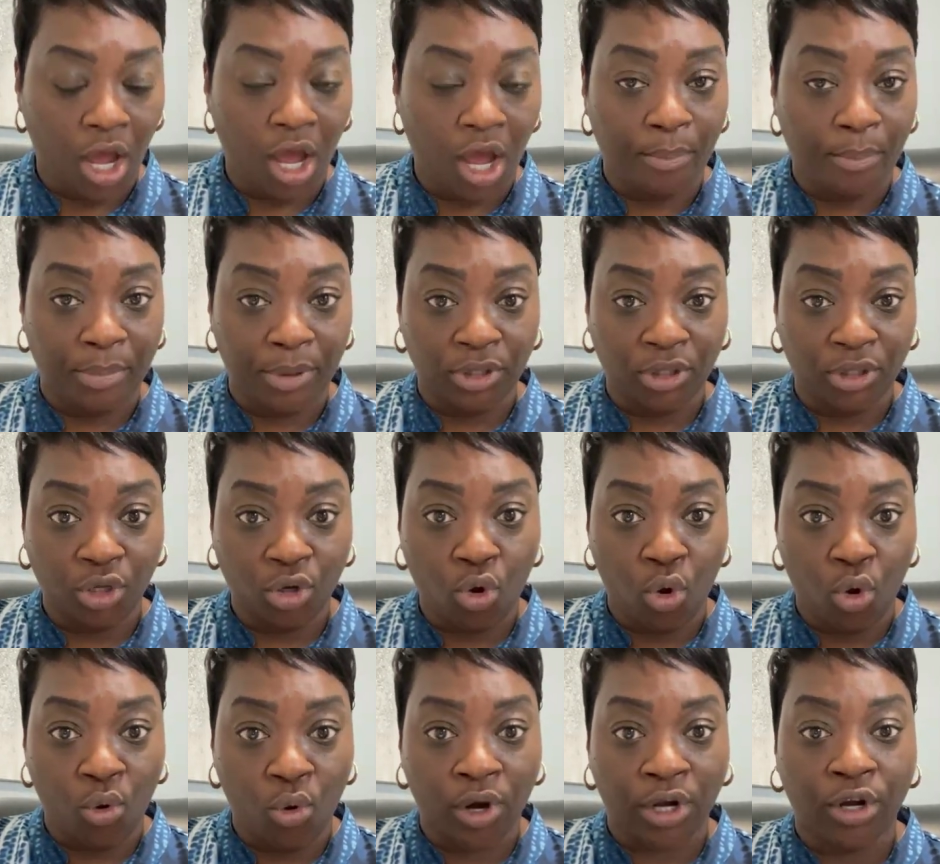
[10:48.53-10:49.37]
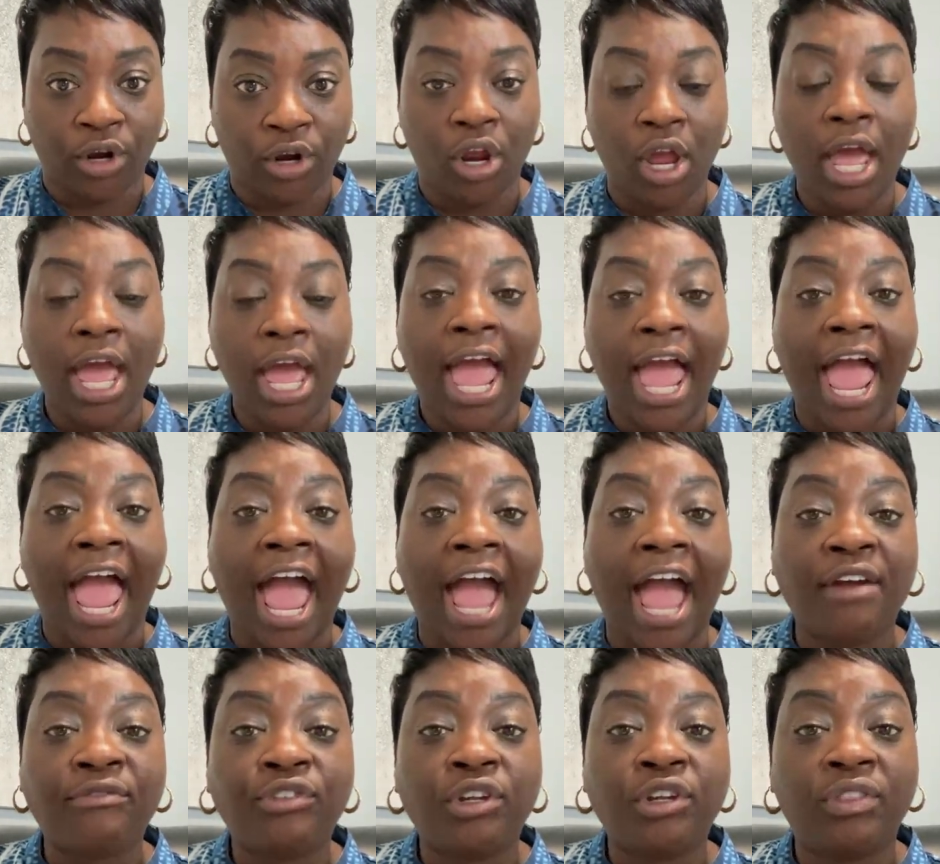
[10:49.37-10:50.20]
Up in the corner.
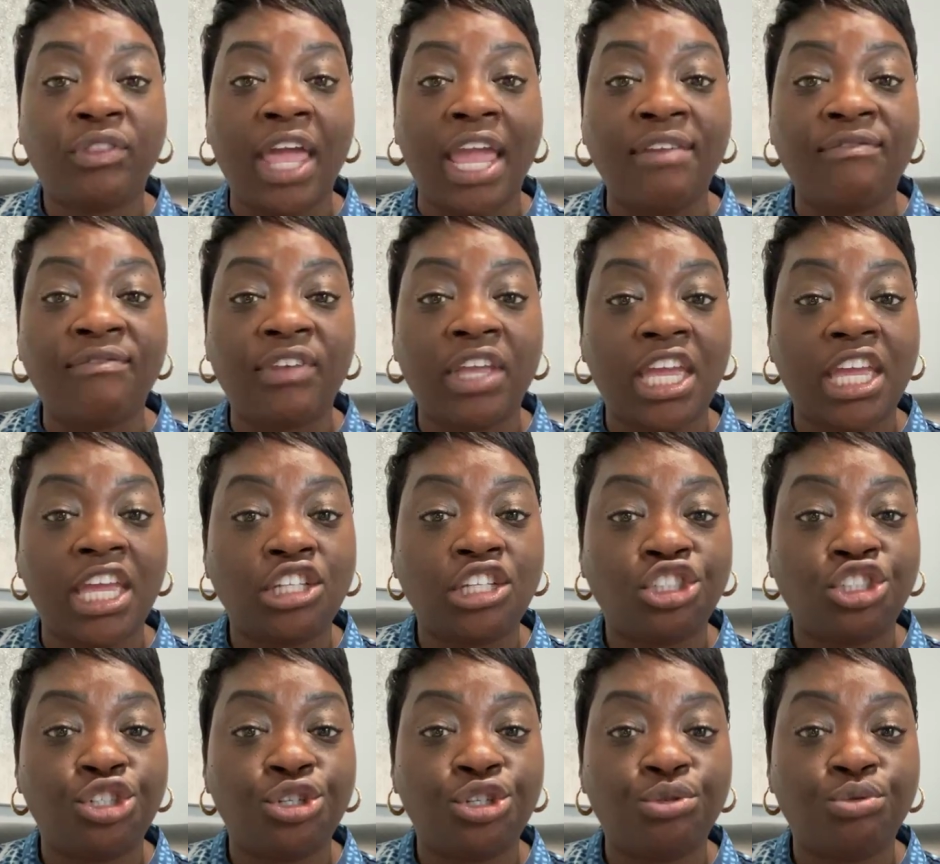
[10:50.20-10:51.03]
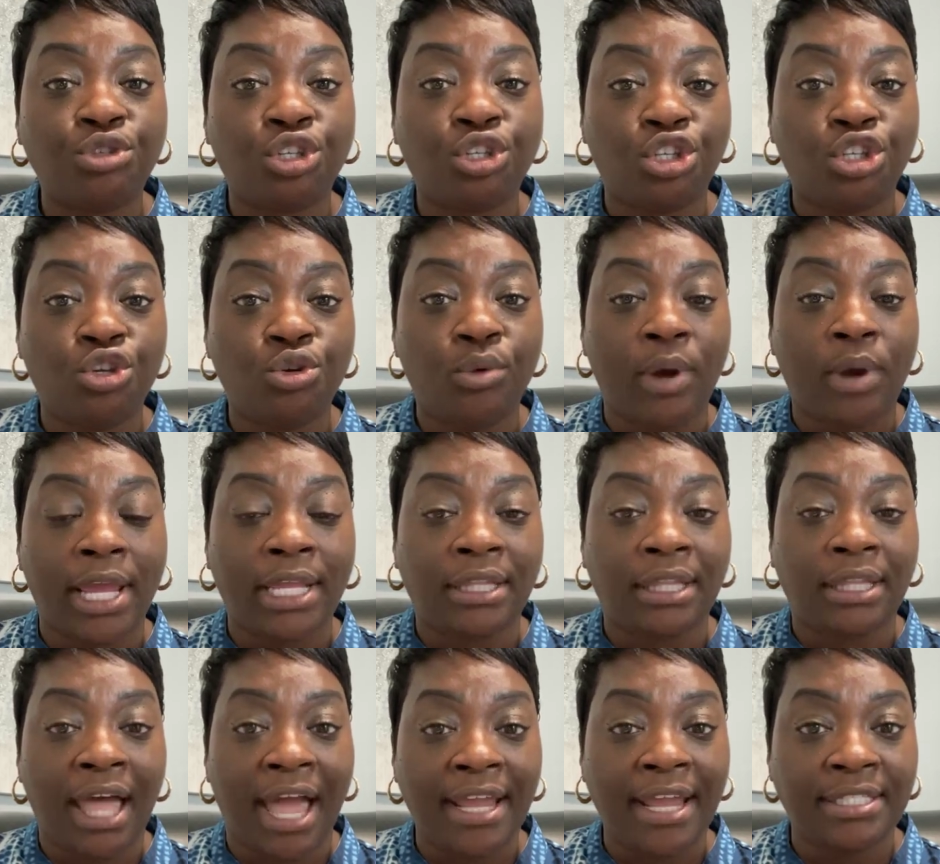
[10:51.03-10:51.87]
After they've issued you a
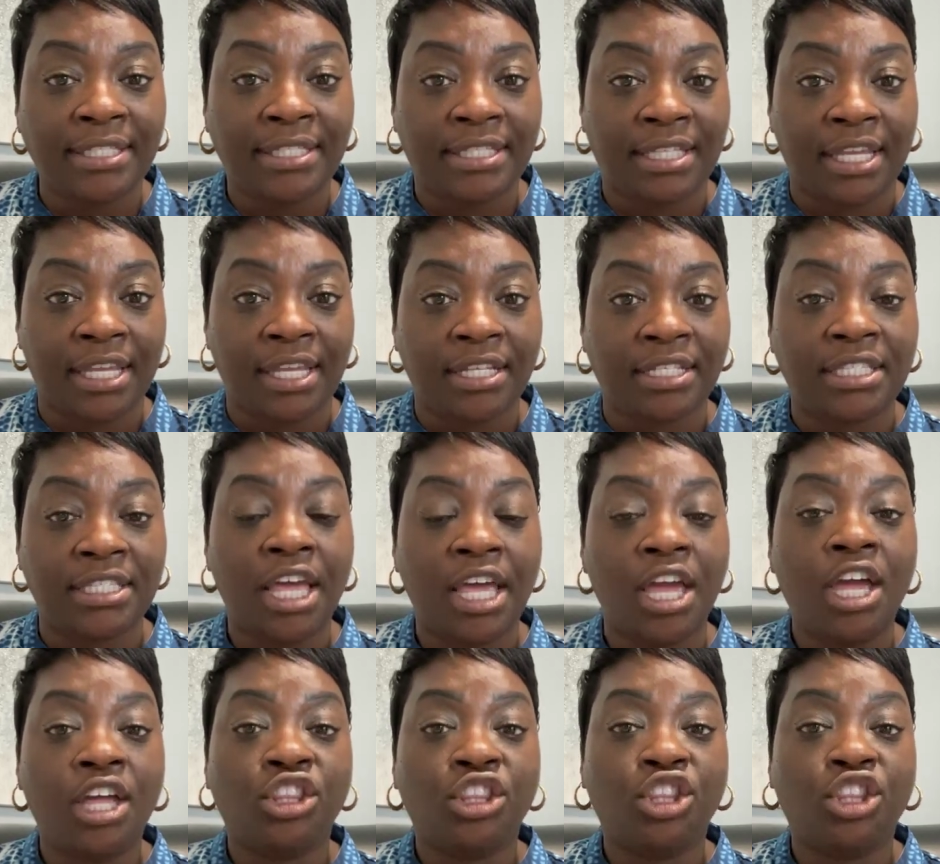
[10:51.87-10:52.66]
license,